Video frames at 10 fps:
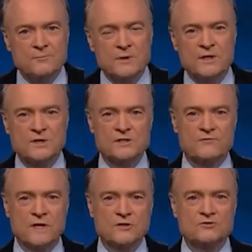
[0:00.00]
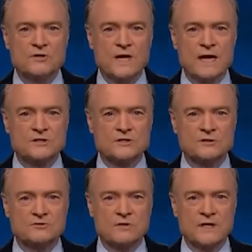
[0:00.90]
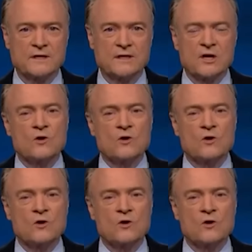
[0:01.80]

because of international trade.